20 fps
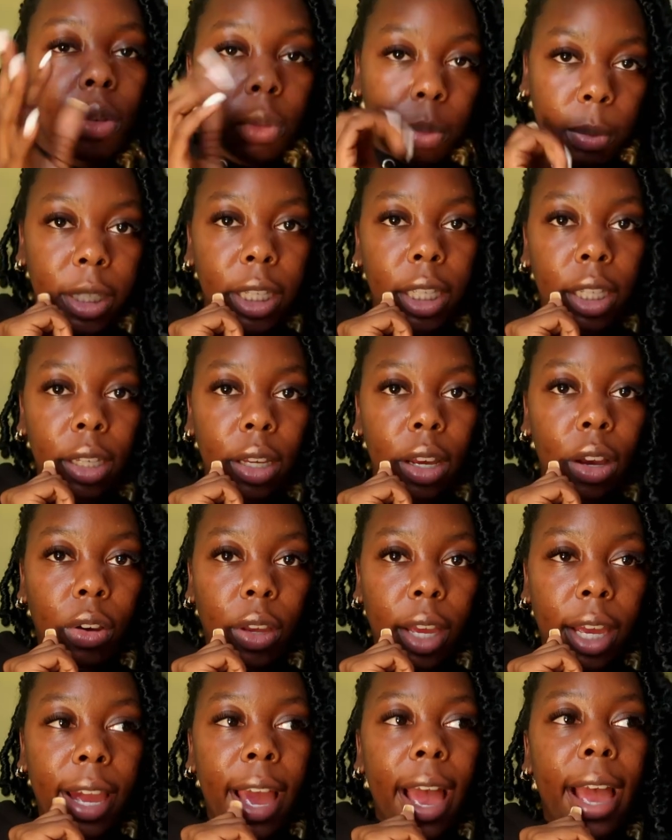me,
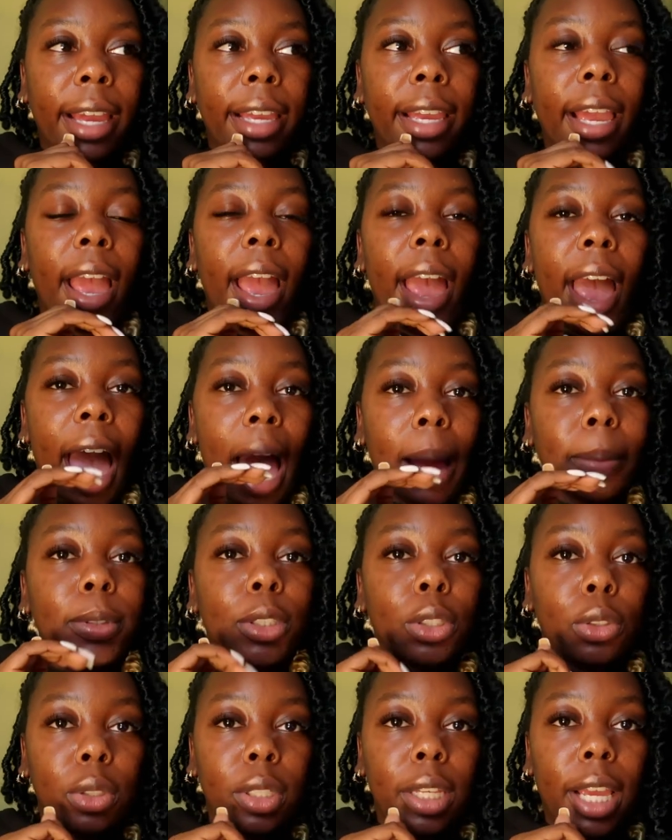okay? I
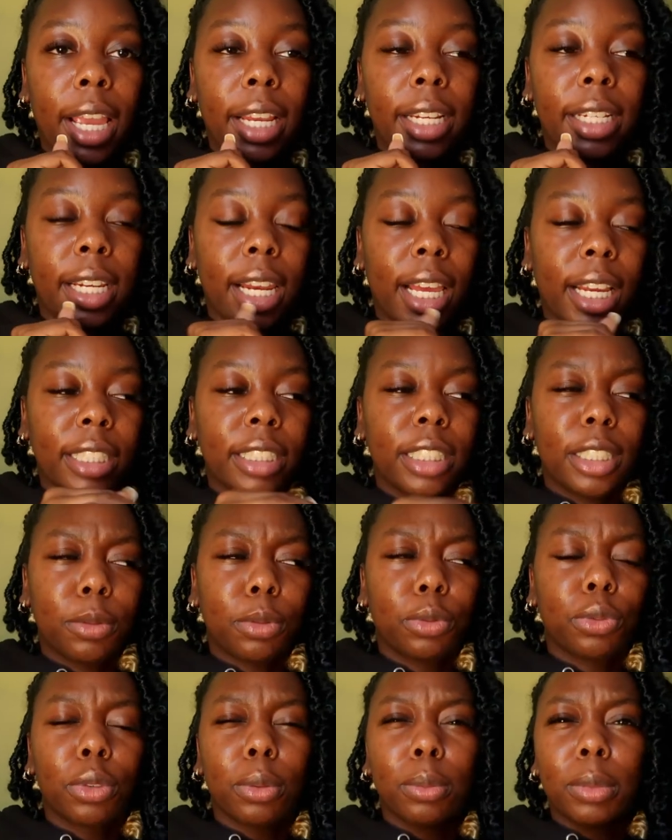absolutely hated it. Like, it's
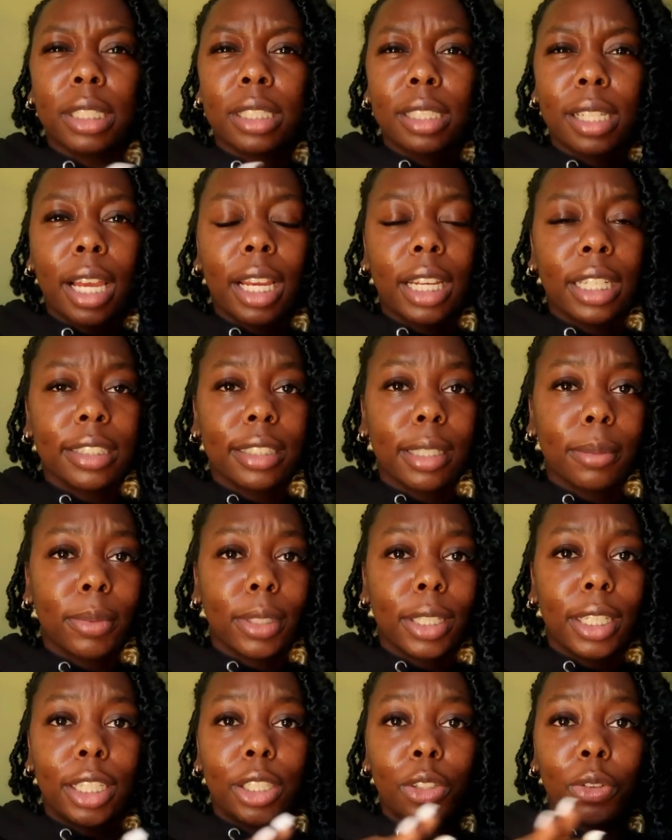different from disliking
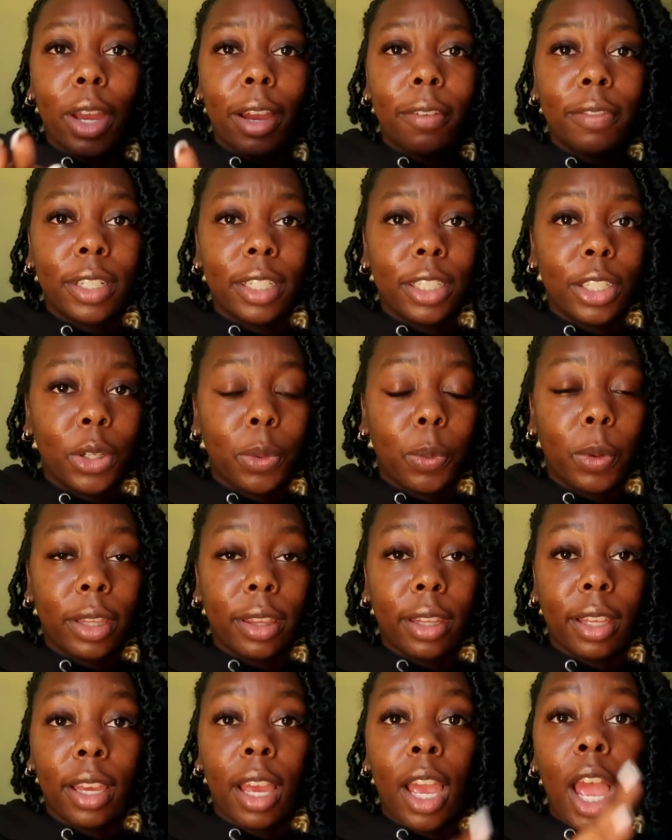something and you having to deal
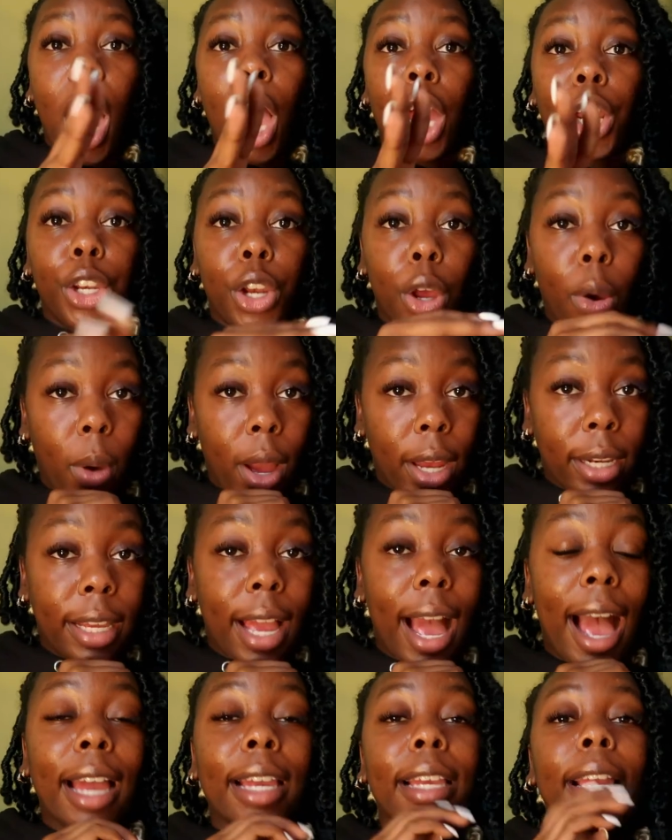with it. No, honey,
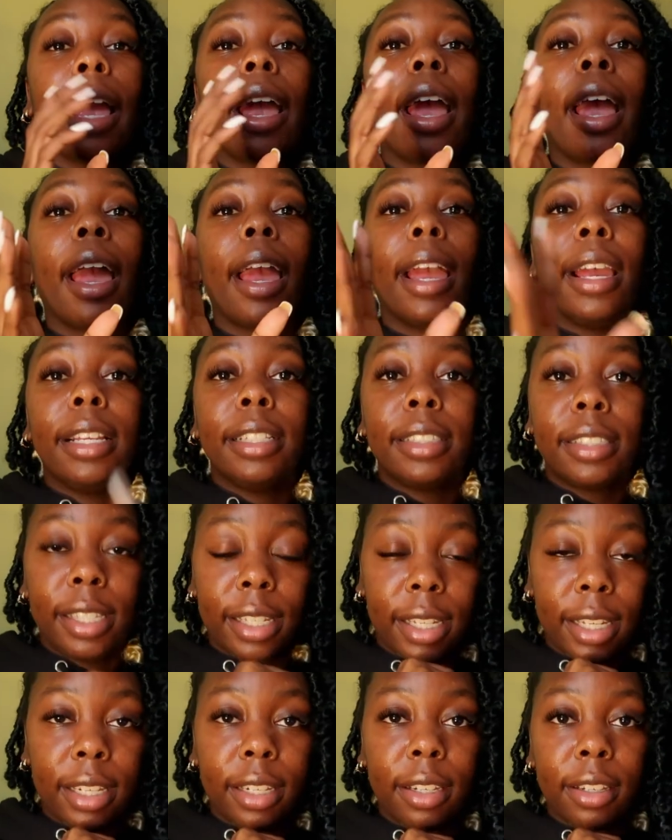I
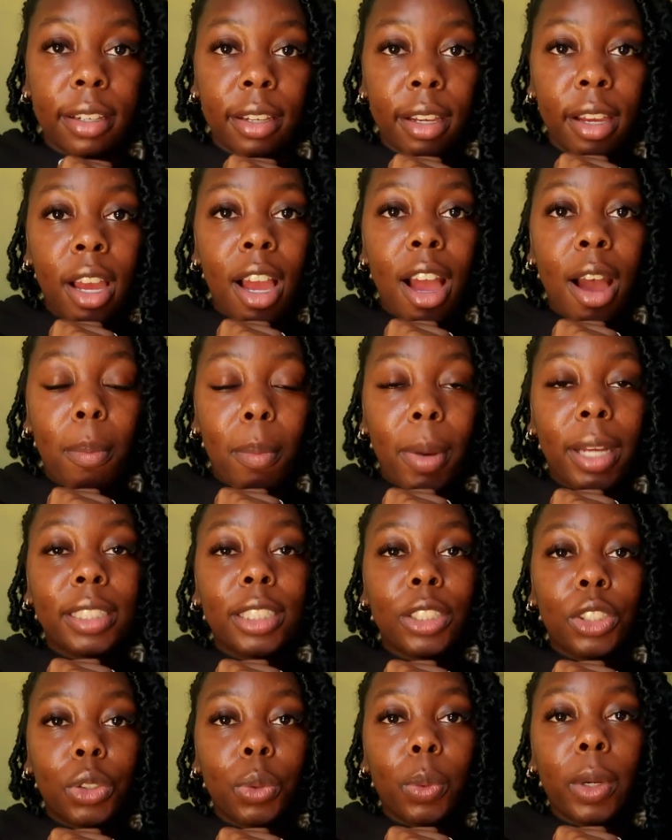hated my
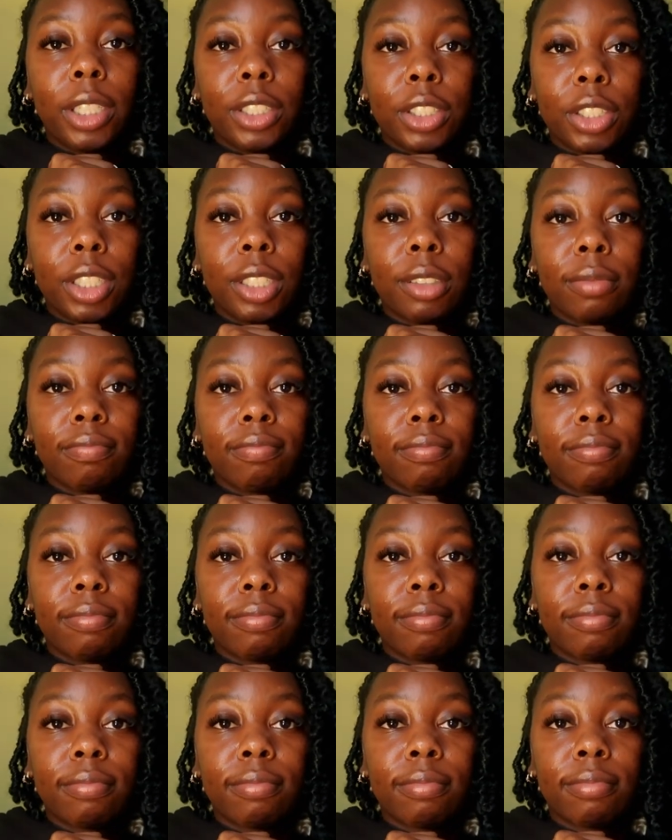situation.
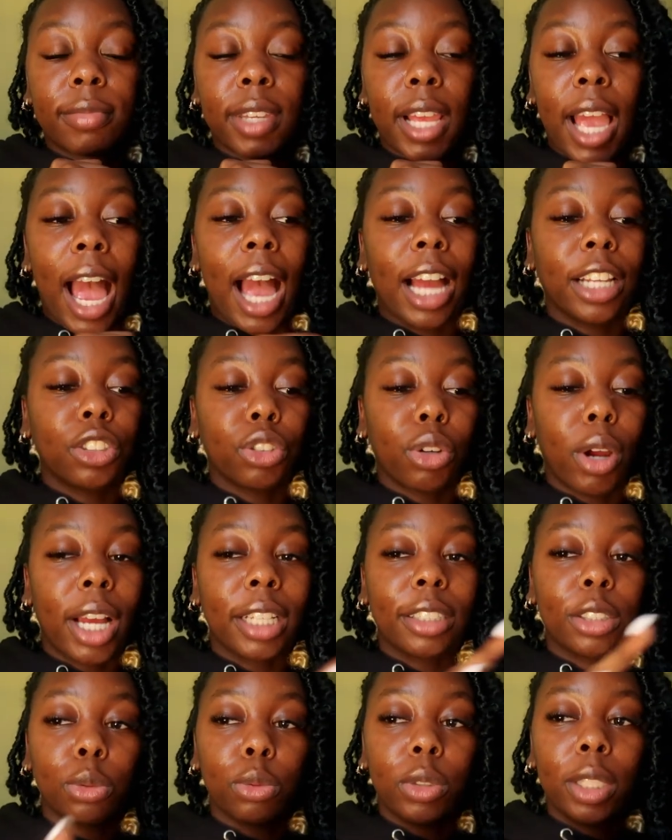I
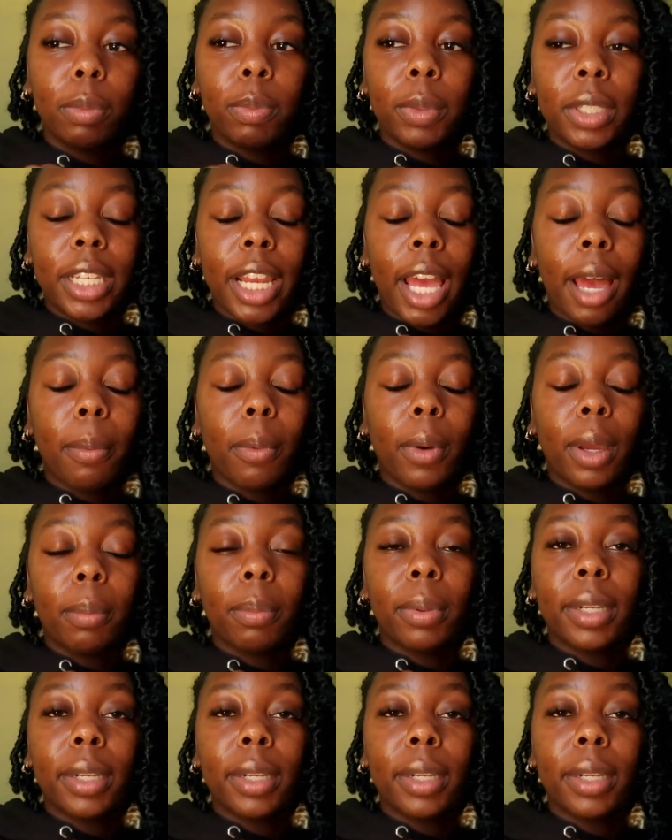tried to dip and dabble in